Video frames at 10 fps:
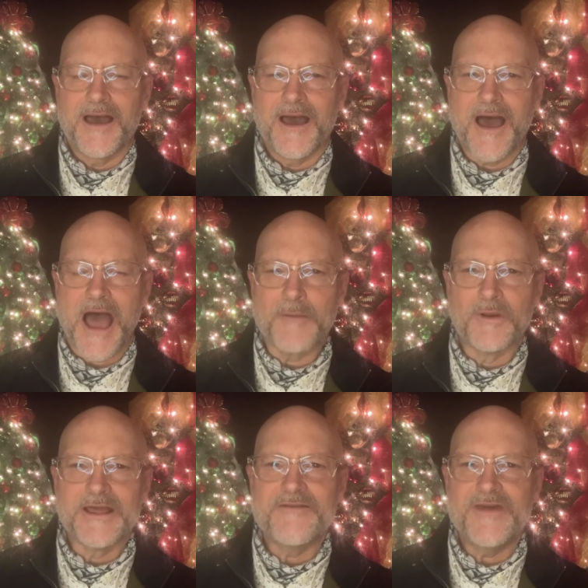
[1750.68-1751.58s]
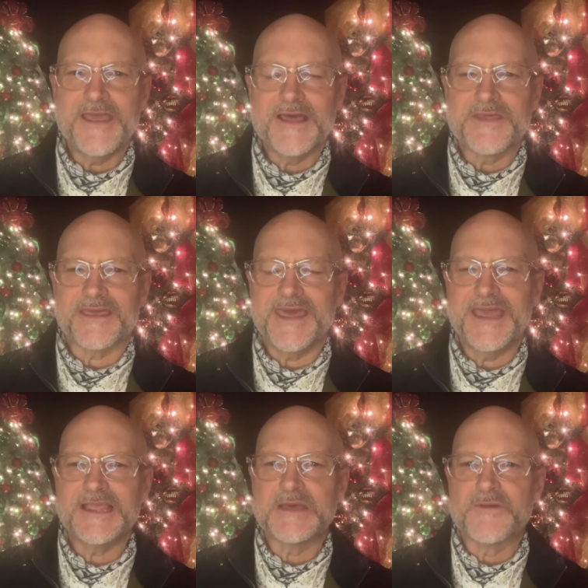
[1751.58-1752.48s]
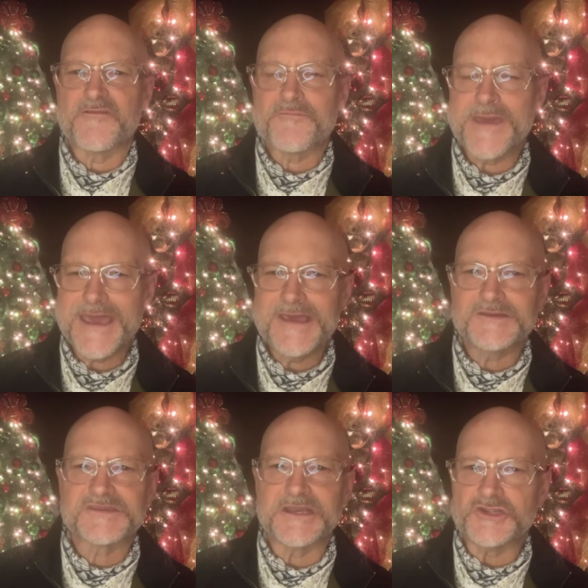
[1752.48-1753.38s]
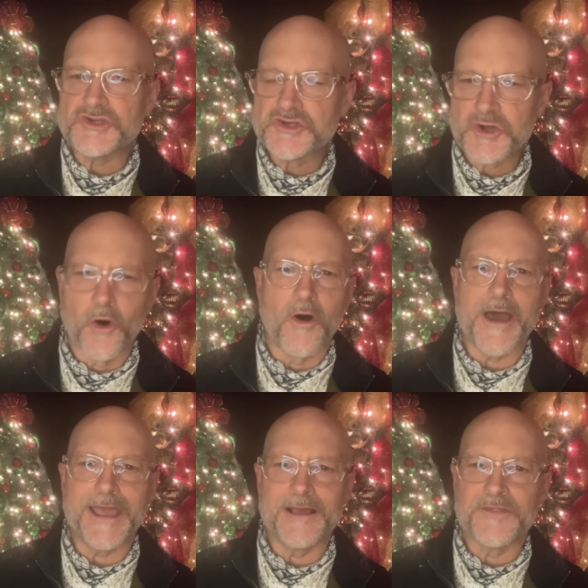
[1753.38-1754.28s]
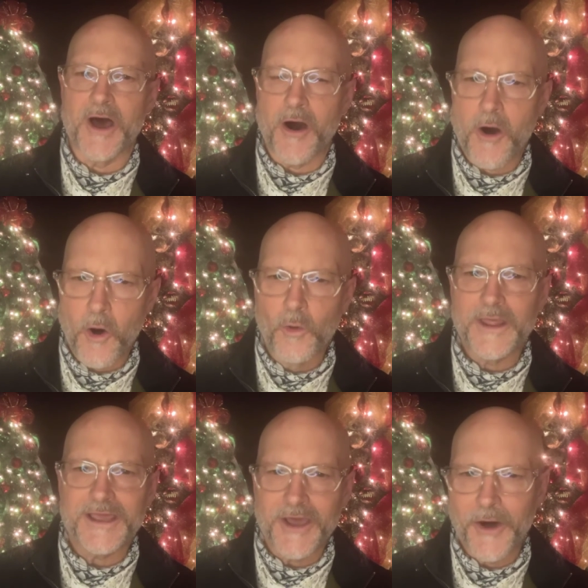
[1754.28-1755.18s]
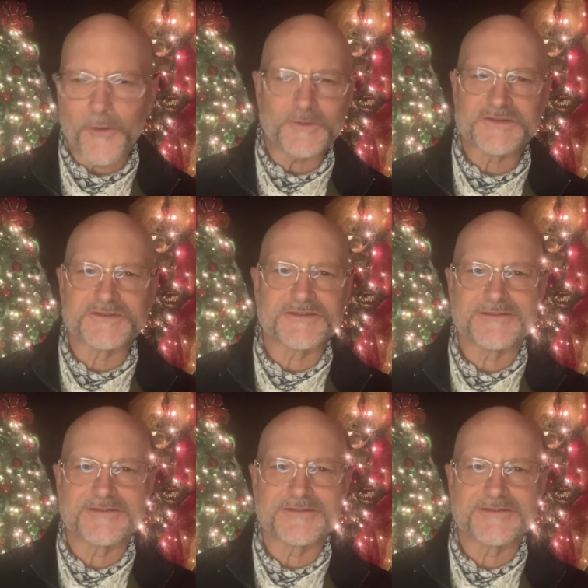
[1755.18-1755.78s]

I'm living in the kingdom of peace and joy in the Holy Ghost.